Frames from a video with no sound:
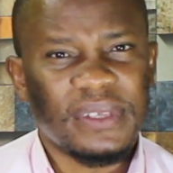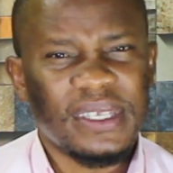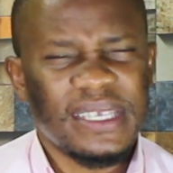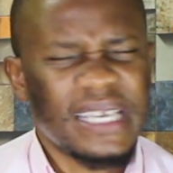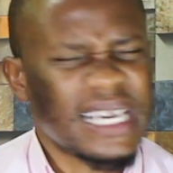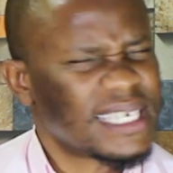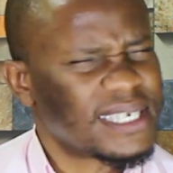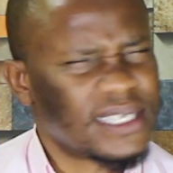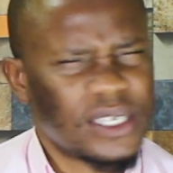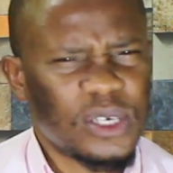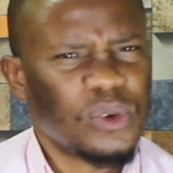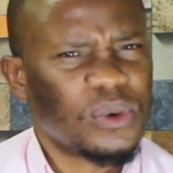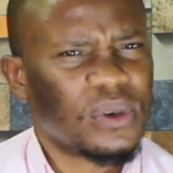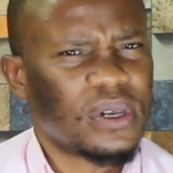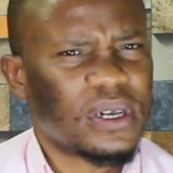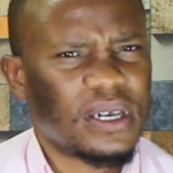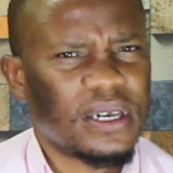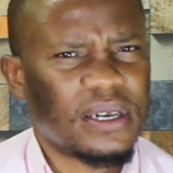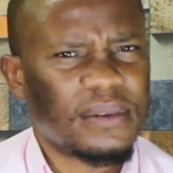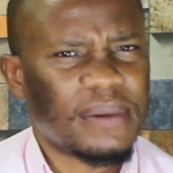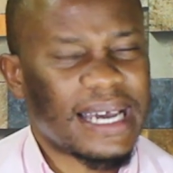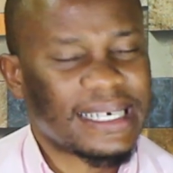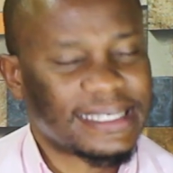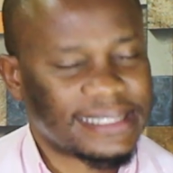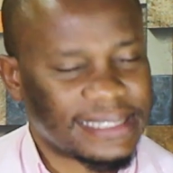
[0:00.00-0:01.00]
Just look,
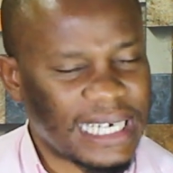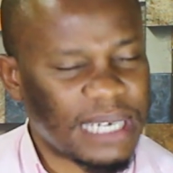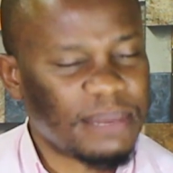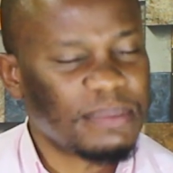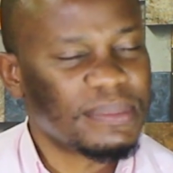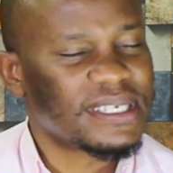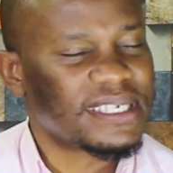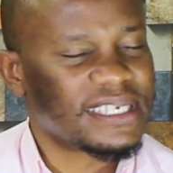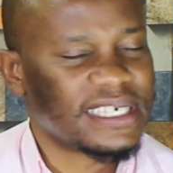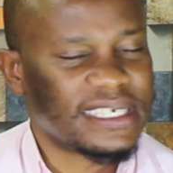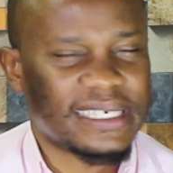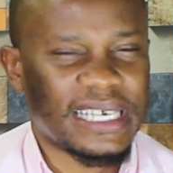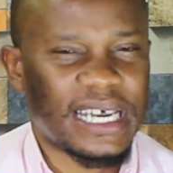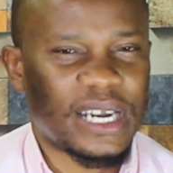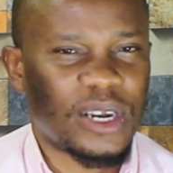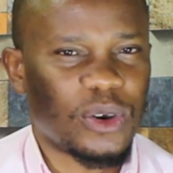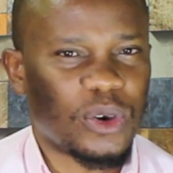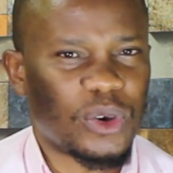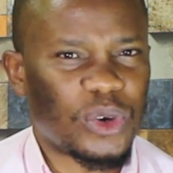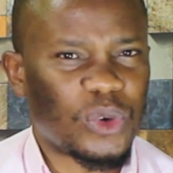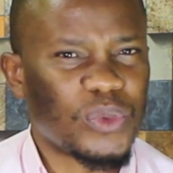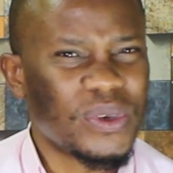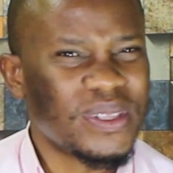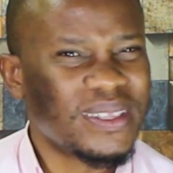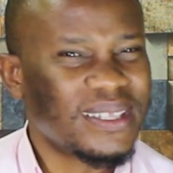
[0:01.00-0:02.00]
at times sit
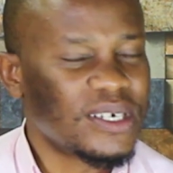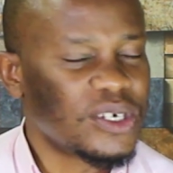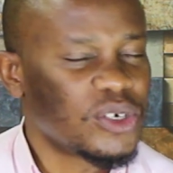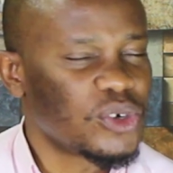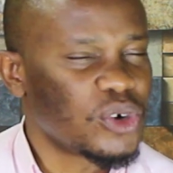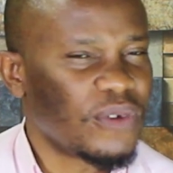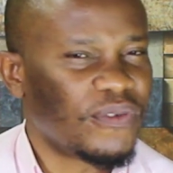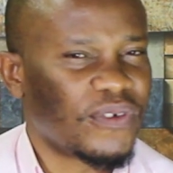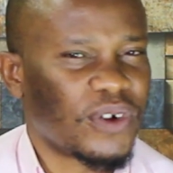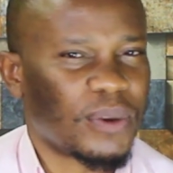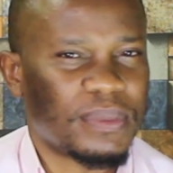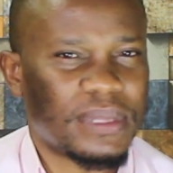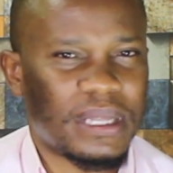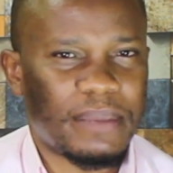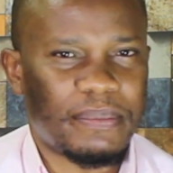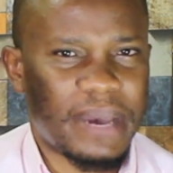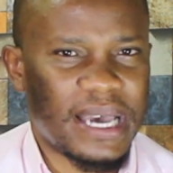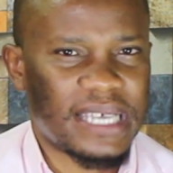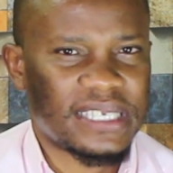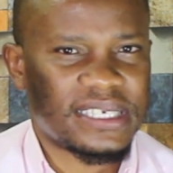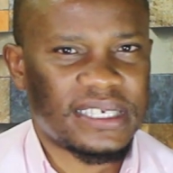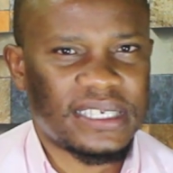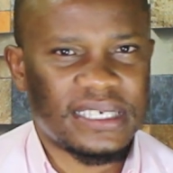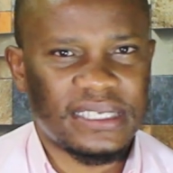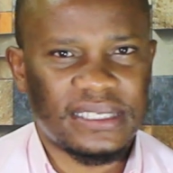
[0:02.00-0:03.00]
alone, withdraw from the
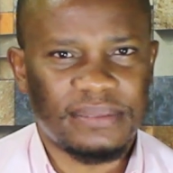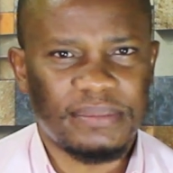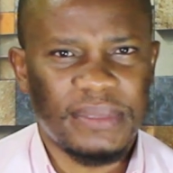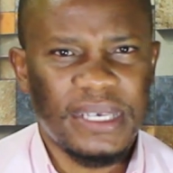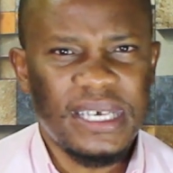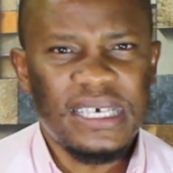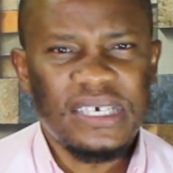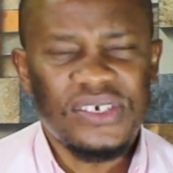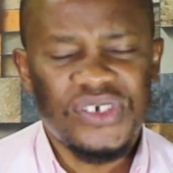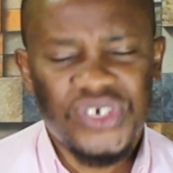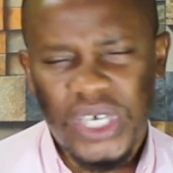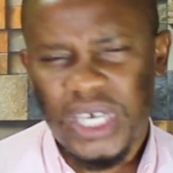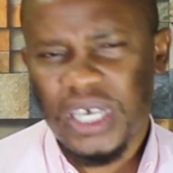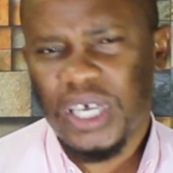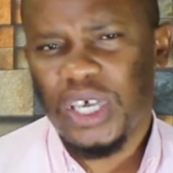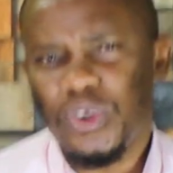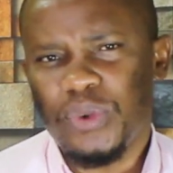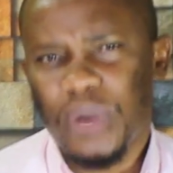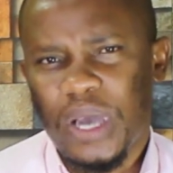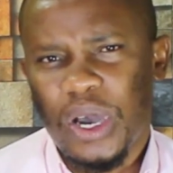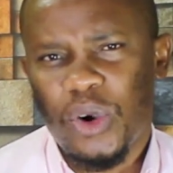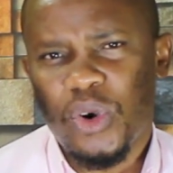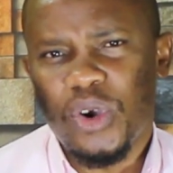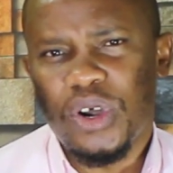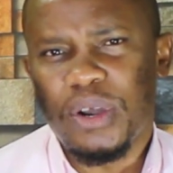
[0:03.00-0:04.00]
masses, check
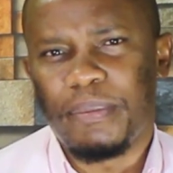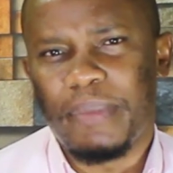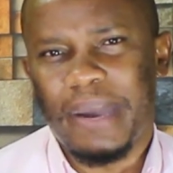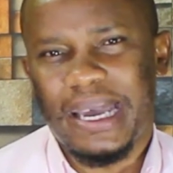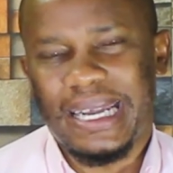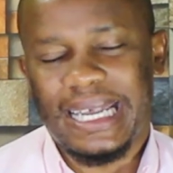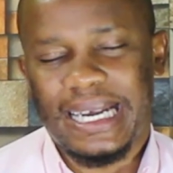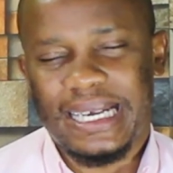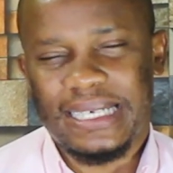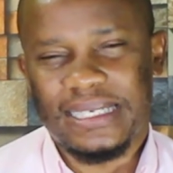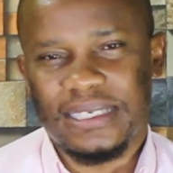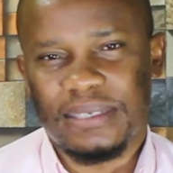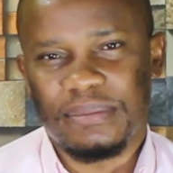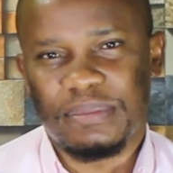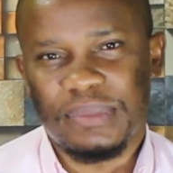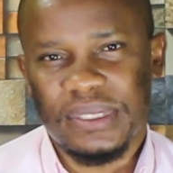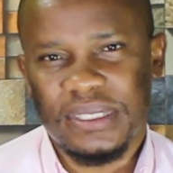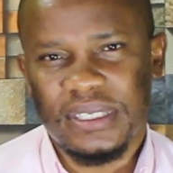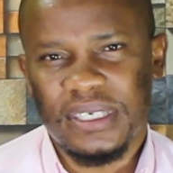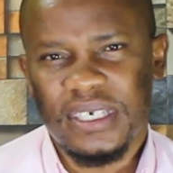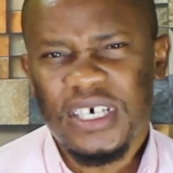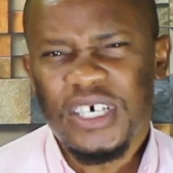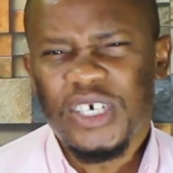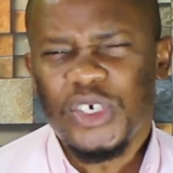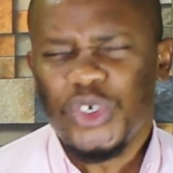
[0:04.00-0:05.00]
your own
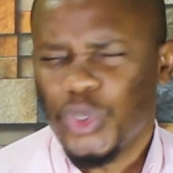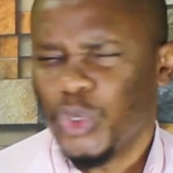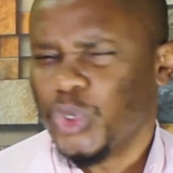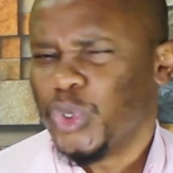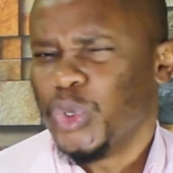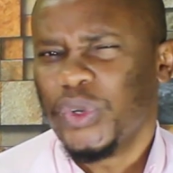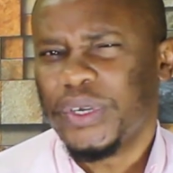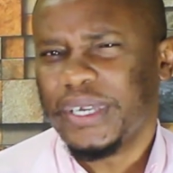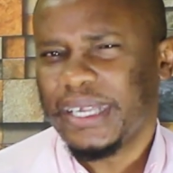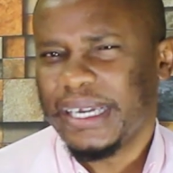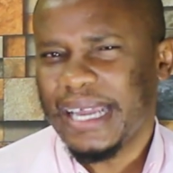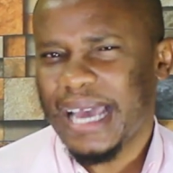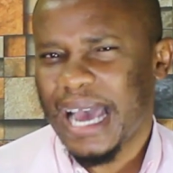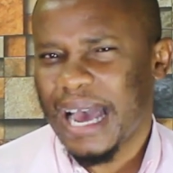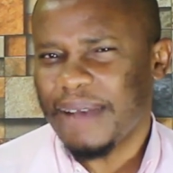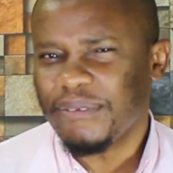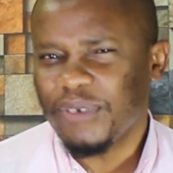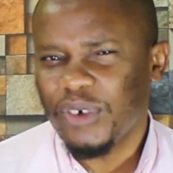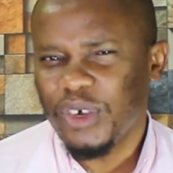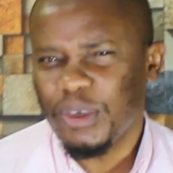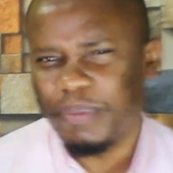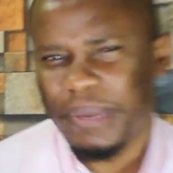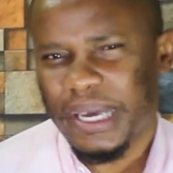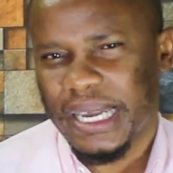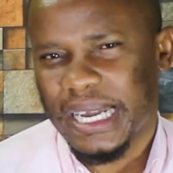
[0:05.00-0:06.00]
mannerisms. Do you really have
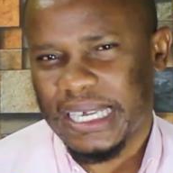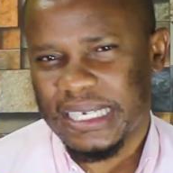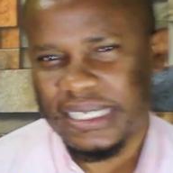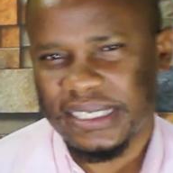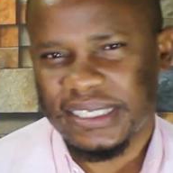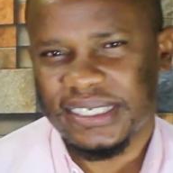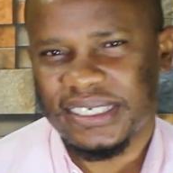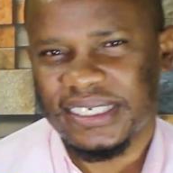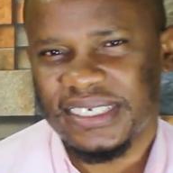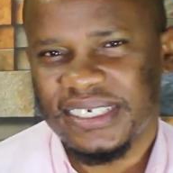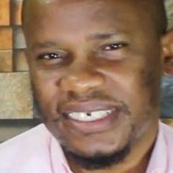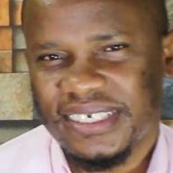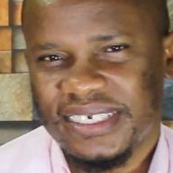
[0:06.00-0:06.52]
good manners?